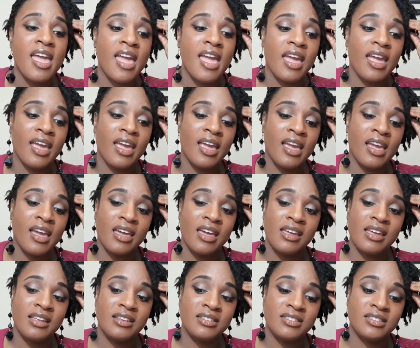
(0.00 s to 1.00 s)

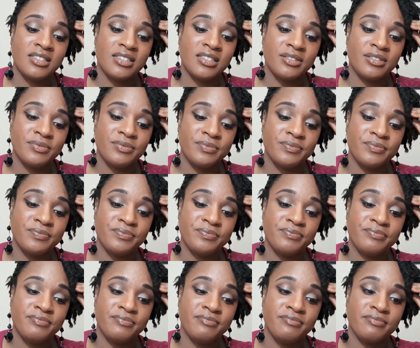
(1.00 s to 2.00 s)
And
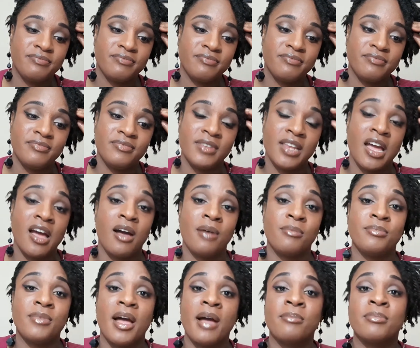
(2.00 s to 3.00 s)

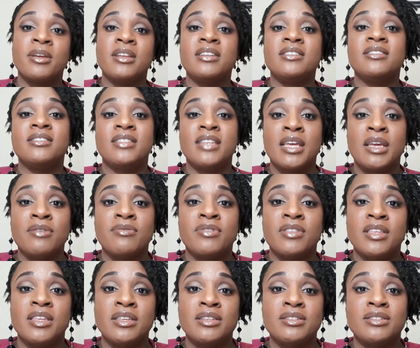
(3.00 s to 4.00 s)
now I'm going to save
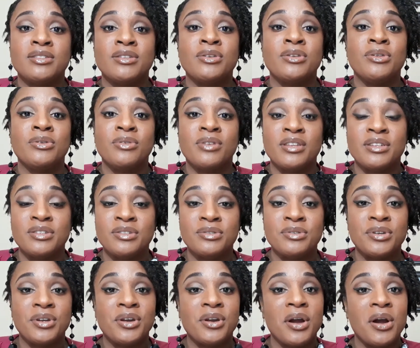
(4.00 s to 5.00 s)
this so you can do
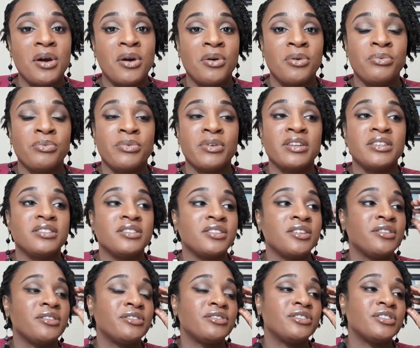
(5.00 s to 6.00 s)
your own
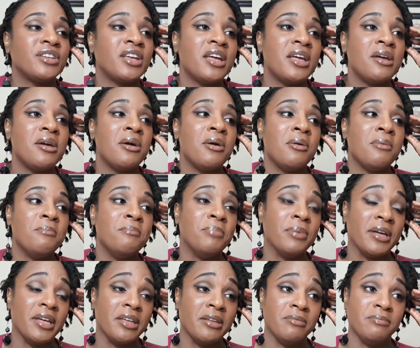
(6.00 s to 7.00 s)
research.
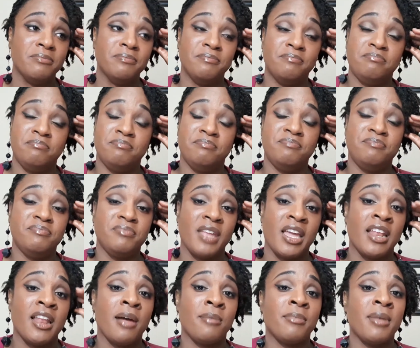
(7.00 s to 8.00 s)

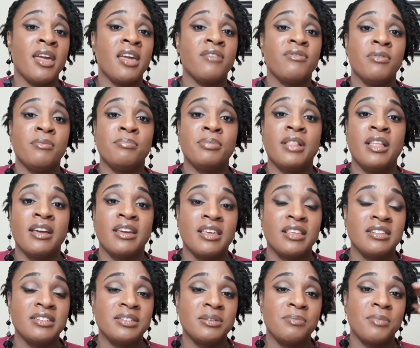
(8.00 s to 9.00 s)
And I may even plug
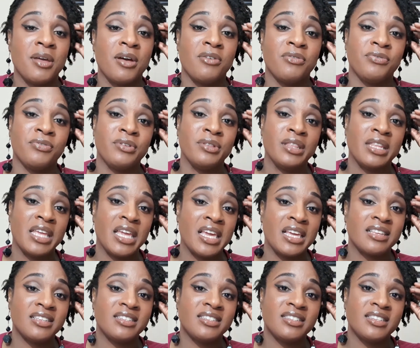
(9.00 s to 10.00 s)
in some helpful
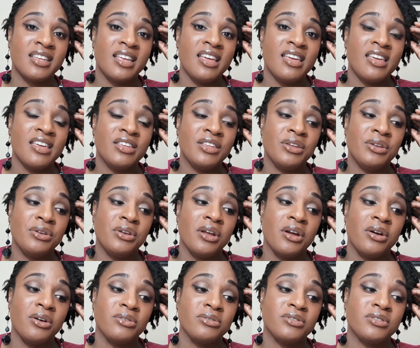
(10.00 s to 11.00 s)
links,
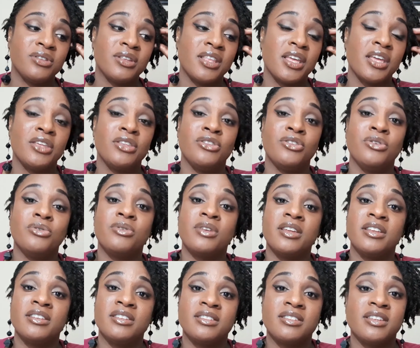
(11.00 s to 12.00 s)
so that you
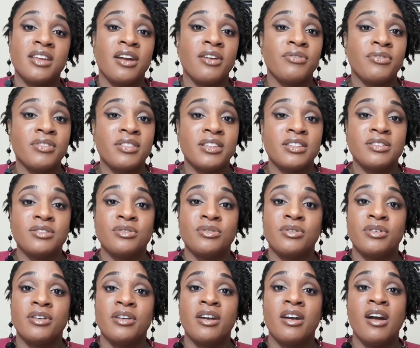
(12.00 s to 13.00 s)
can discover this
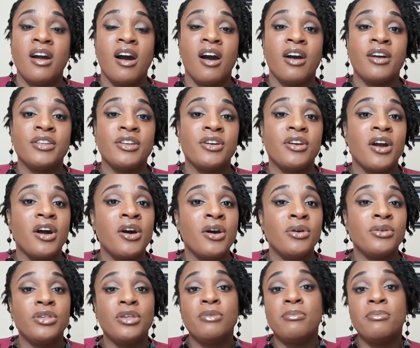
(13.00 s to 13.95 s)
or on your own.